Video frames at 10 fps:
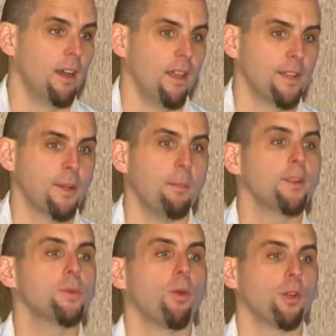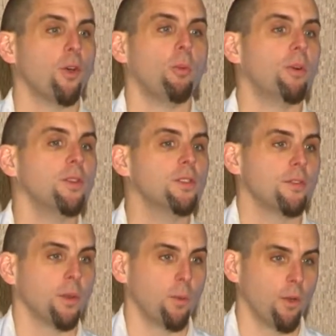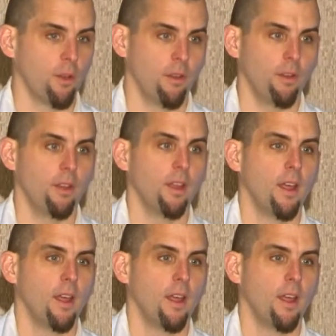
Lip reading: That's a much more noble use of the word